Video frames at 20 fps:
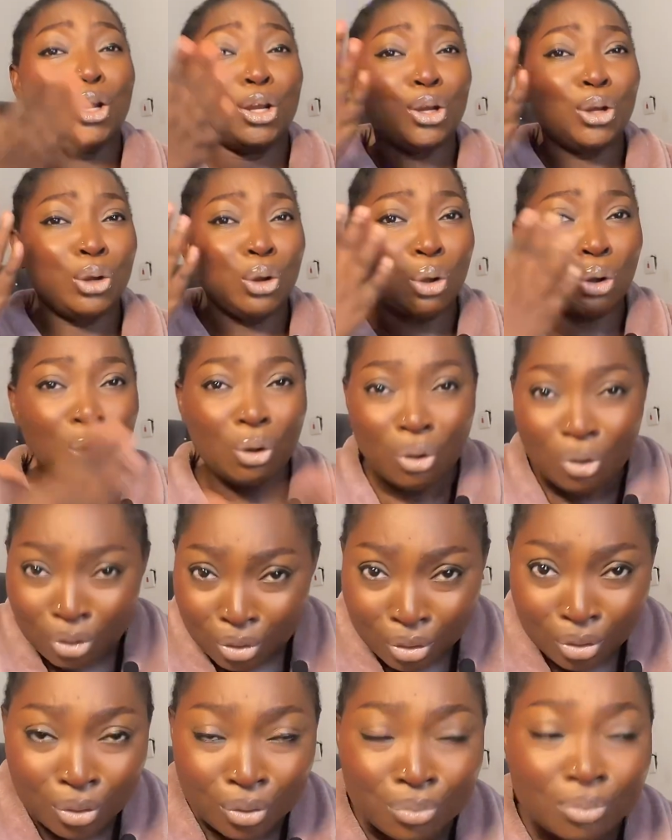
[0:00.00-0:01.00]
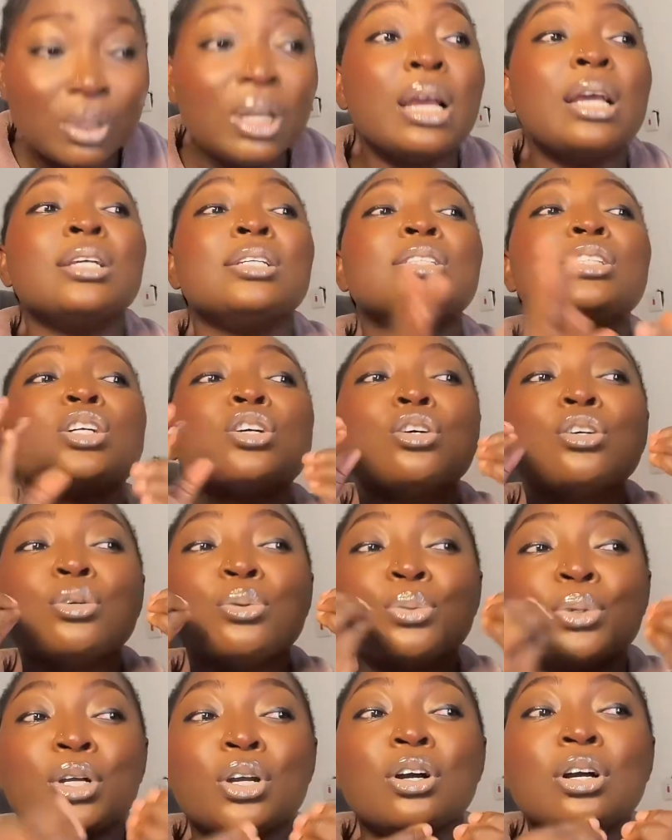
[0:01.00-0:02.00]
Nongo. So
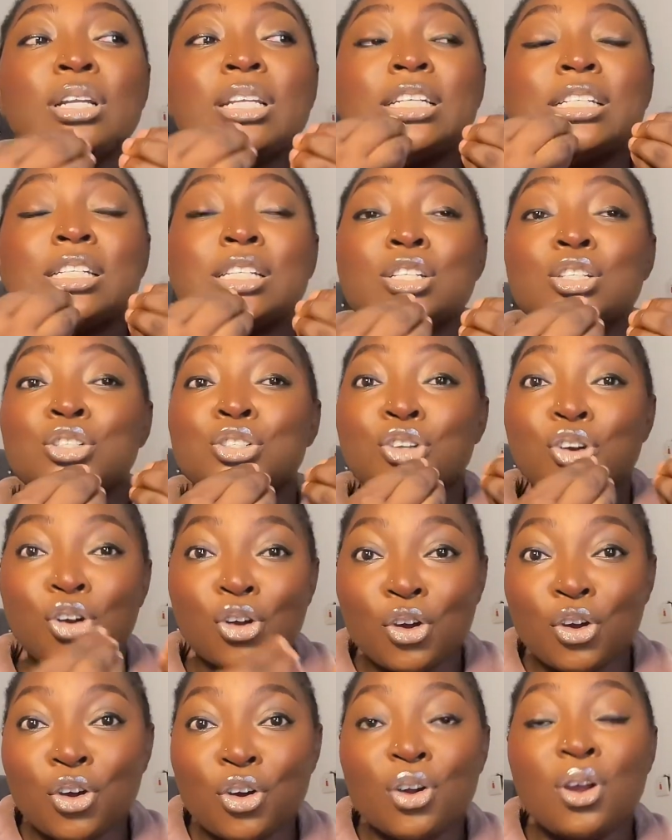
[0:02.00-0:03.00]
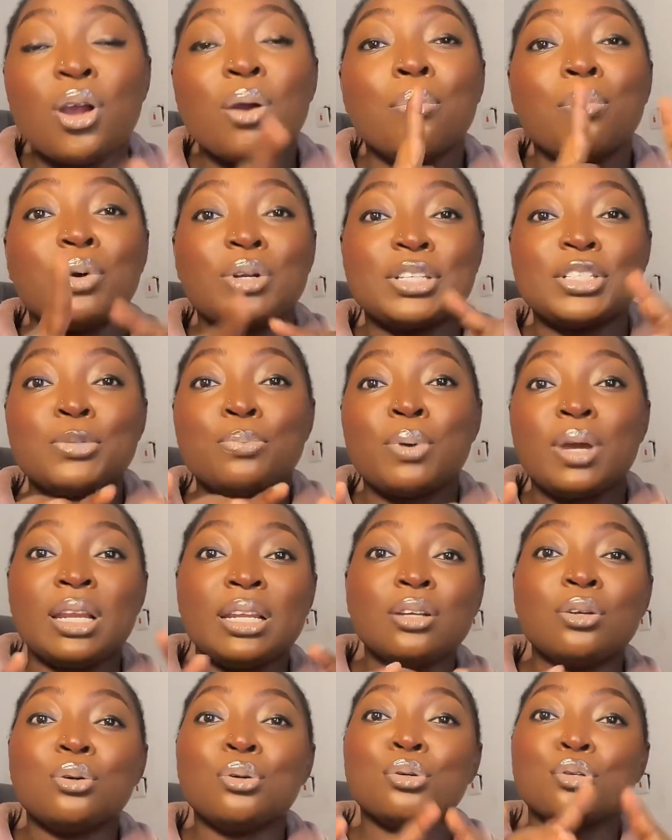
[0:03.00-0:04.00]
we call it Nongo, but the
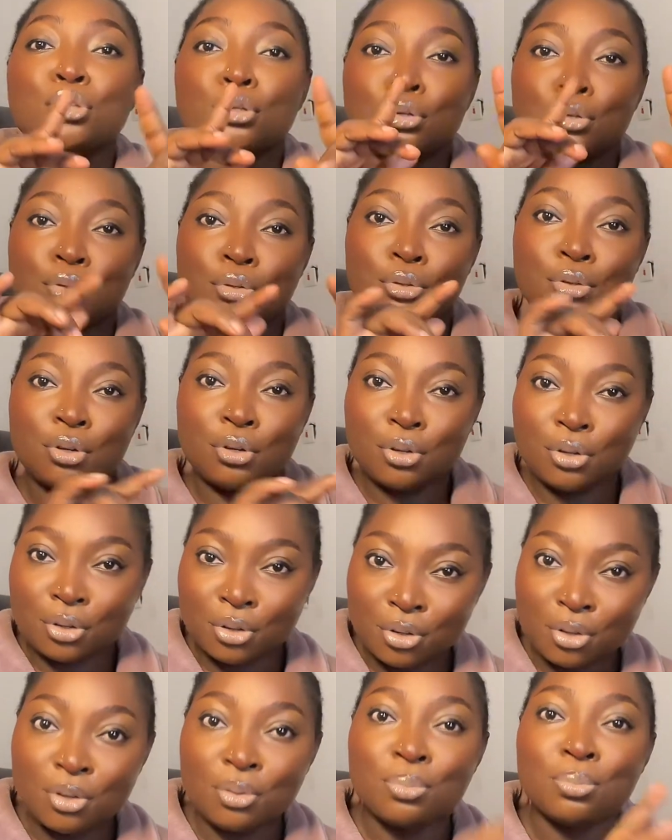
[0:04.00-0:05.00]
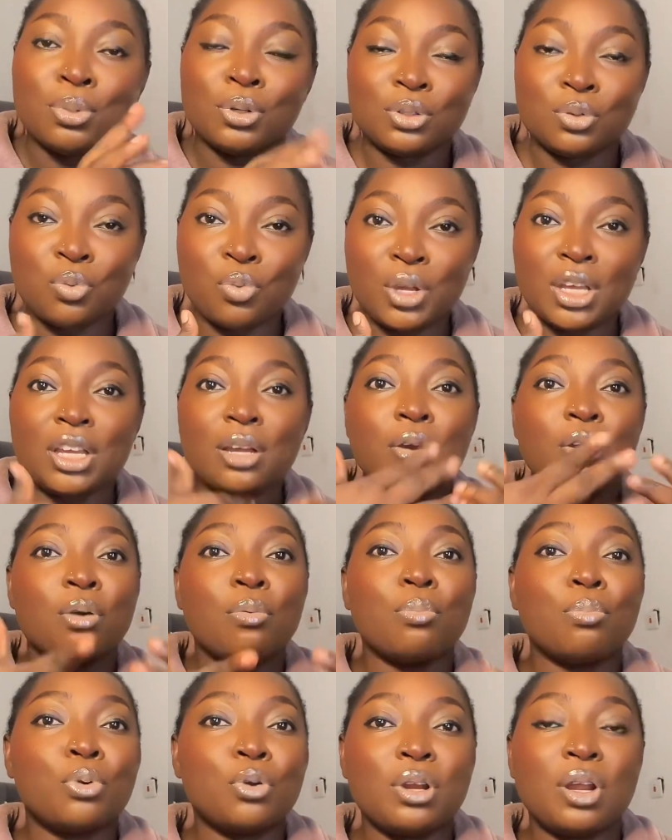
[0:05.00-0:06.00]
spelling goes Nono, but we
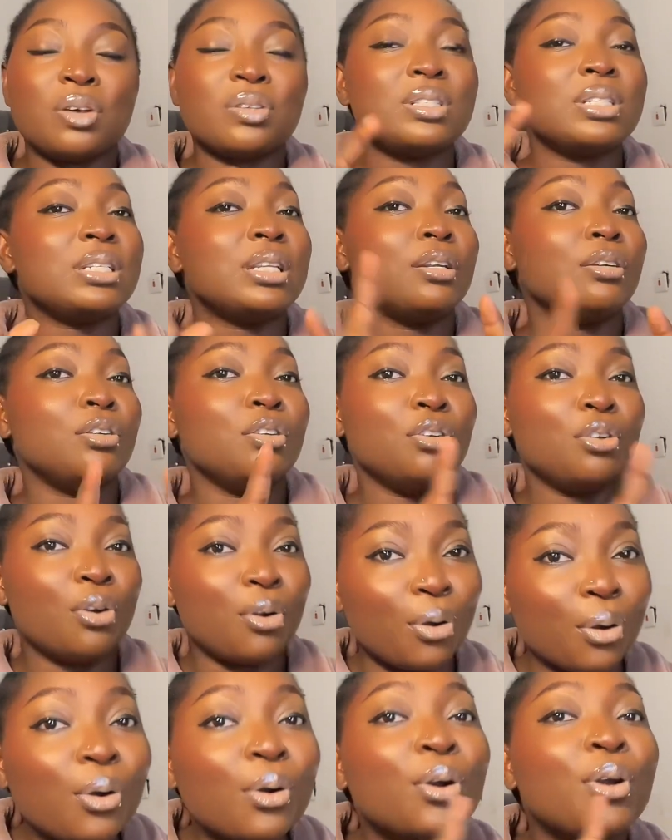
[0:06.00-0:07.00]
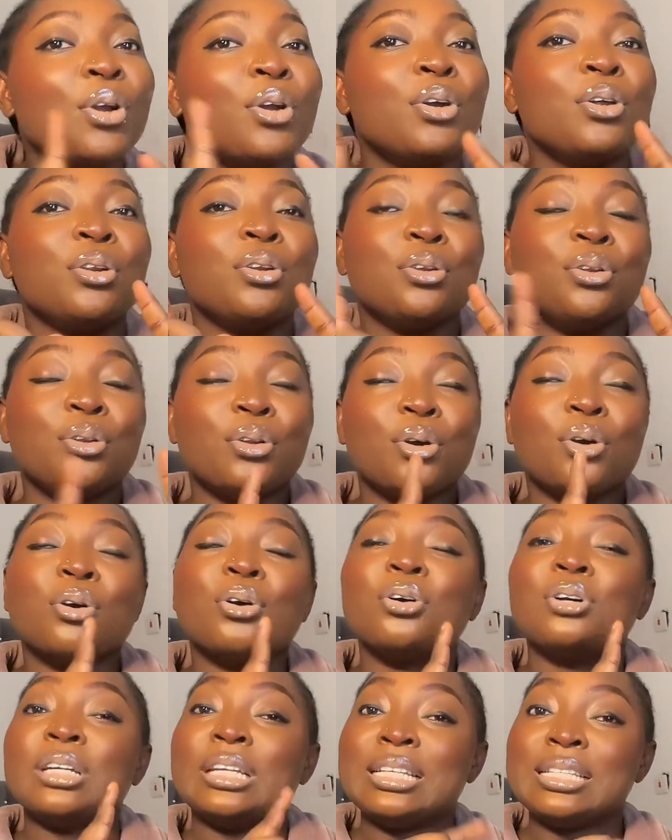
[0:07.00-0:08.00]
pronounce it Nongo.
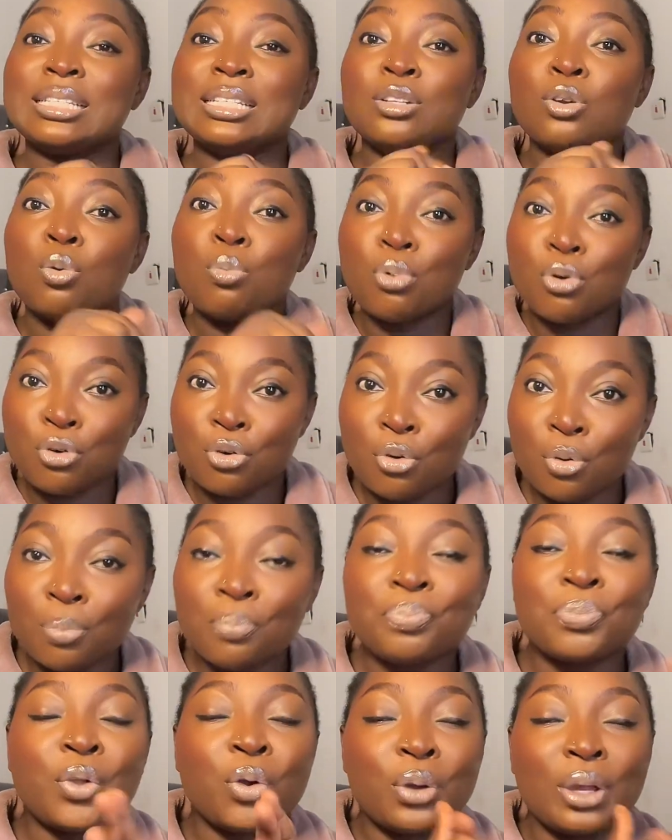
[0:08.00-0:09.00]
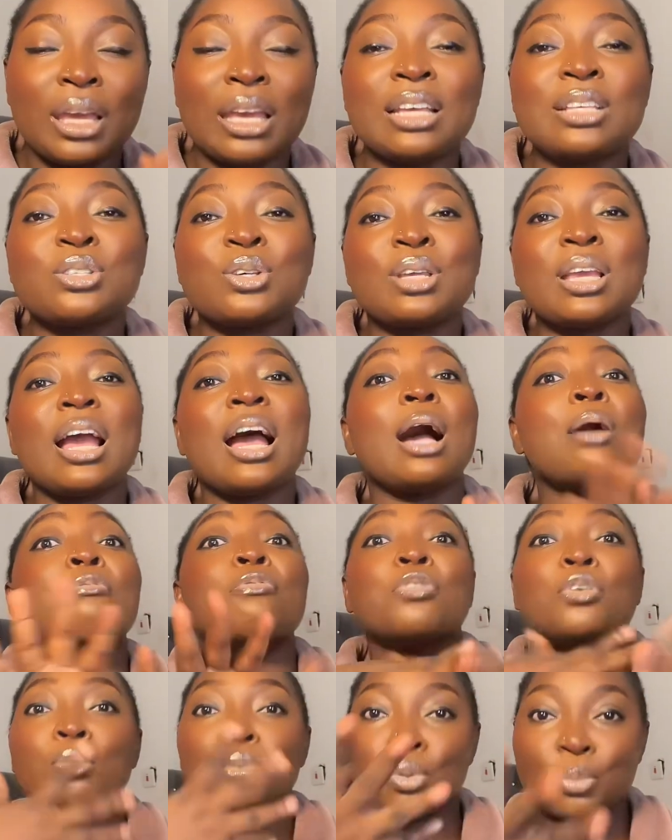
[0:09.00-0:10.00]
Nongo is in Oboro. Okay, so yeah, I'm
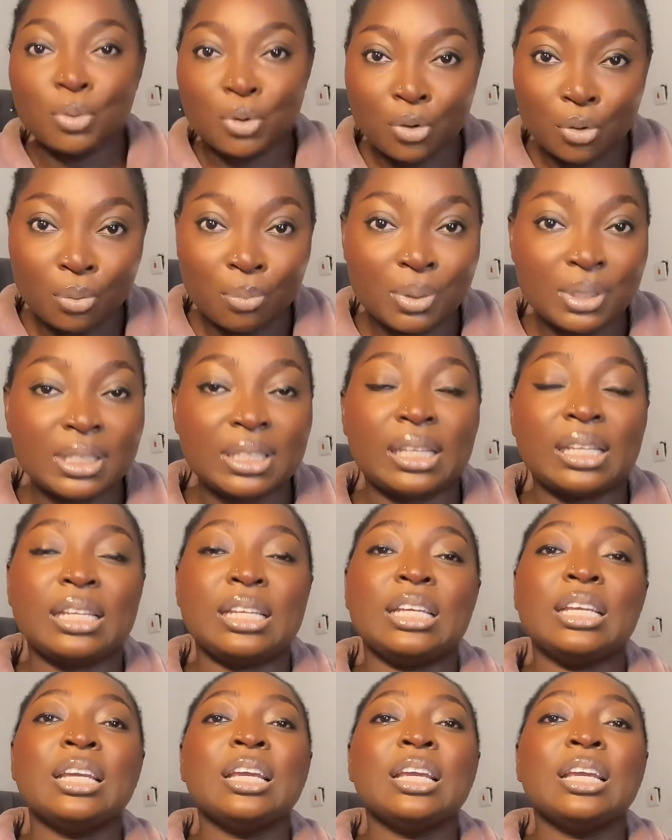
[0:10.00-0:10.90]
from Oboro basically.